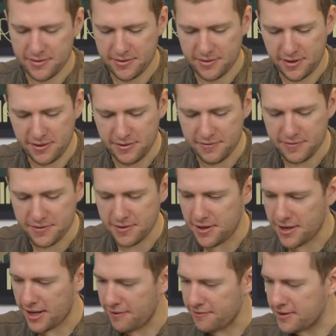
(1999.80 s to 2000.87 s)
Code for I
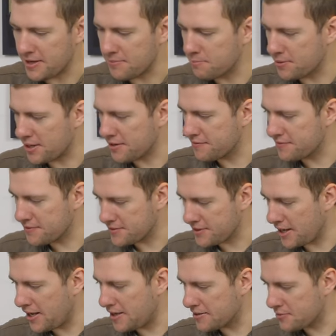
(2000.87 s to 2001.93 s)
haven't had breakfast yet. It's